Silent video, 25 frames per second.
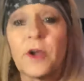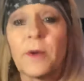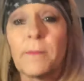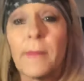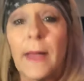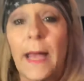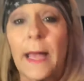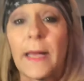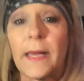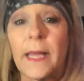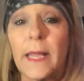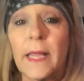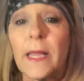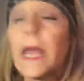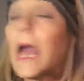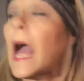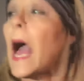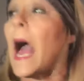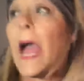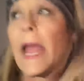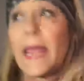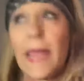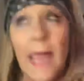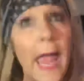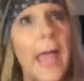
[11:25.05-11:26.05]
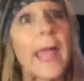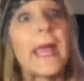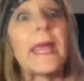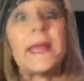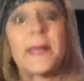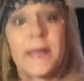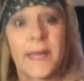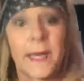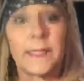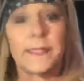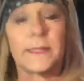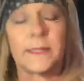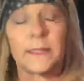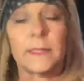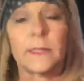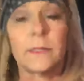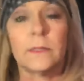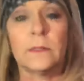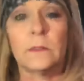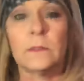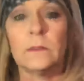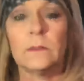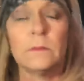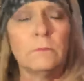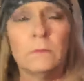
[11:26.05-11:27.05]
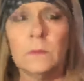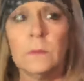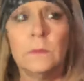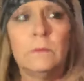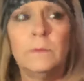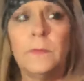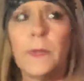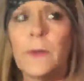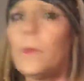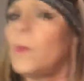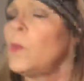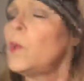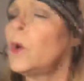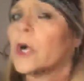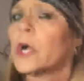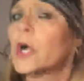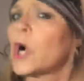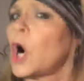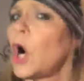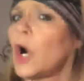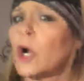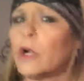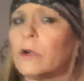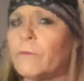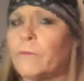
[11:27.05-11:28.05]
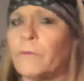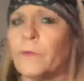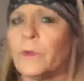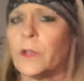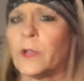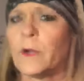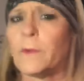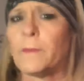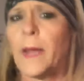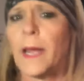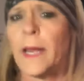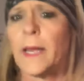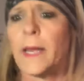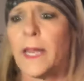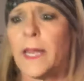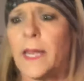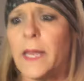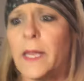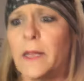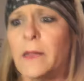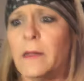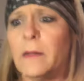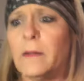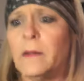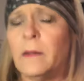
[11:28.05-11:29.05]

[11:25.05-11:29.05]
money. I hate it. People work hard for their money.